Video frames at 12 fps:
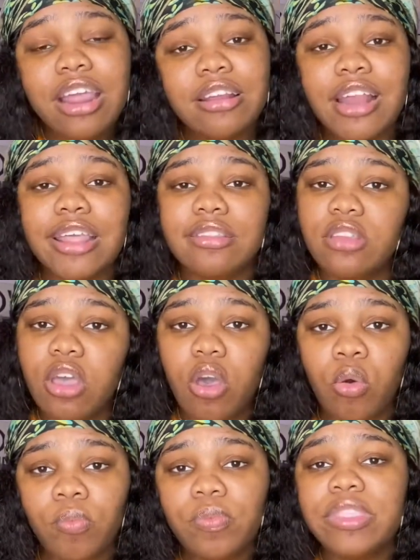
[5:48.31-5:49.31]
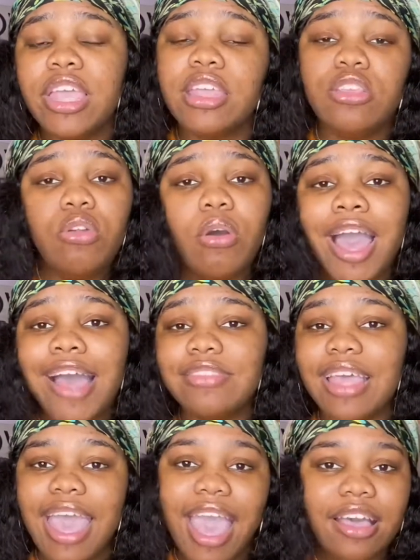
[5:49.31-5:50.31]
Like, no. And you don't have
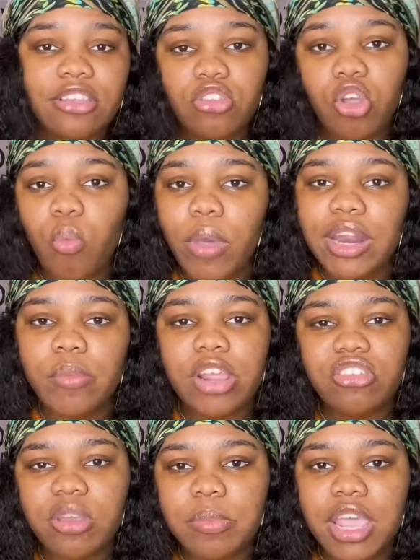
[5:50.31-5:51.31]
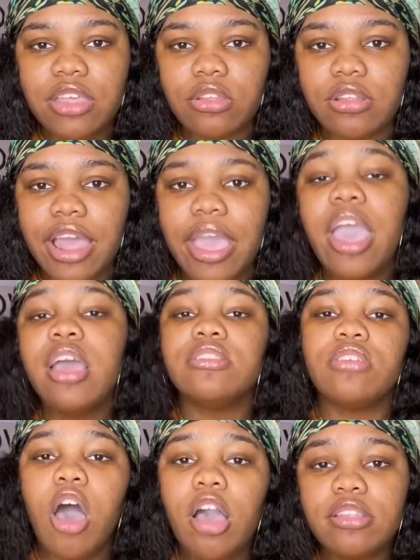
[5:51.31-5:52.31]
to act a certain way in a relationship either. Like,
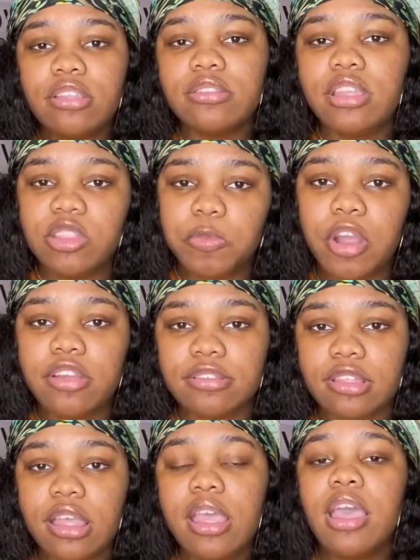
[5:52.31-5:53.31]
talk to this person.